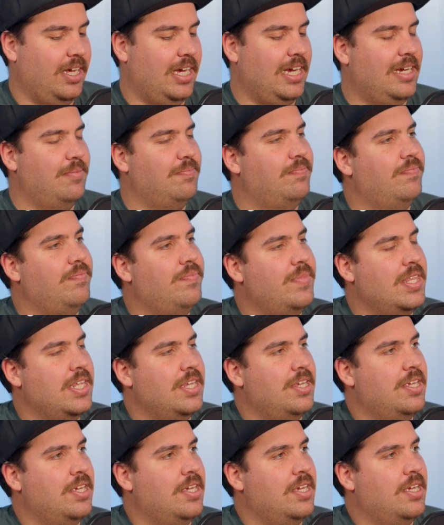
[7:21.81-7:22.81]
Um,
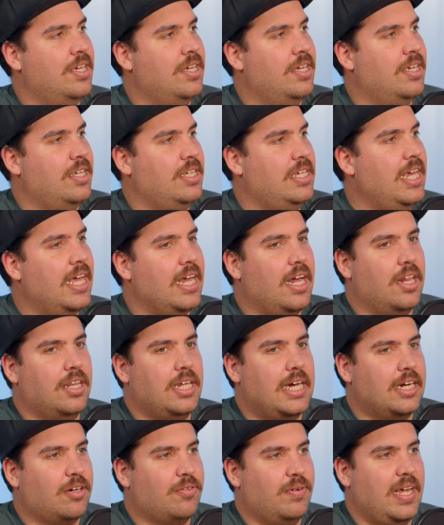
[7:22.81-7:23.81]
yeah,
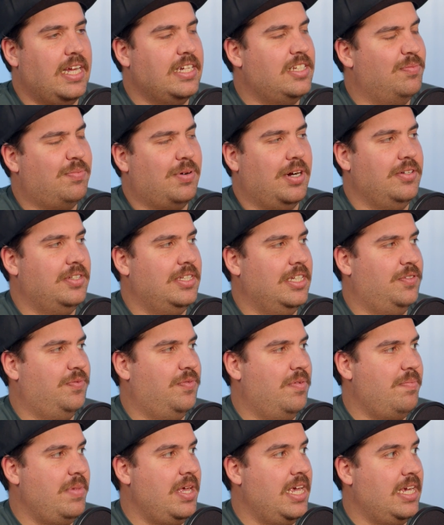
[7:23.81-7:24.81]
that creative process
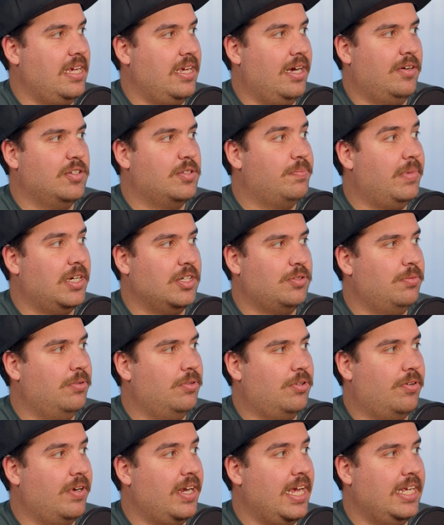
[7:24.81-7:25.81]
for me, I was much
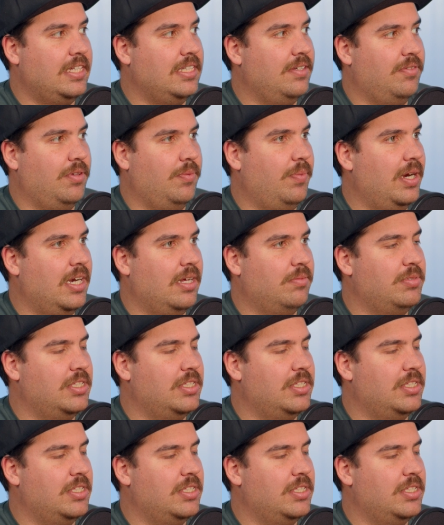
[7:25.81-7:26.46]
more creative than when yeah.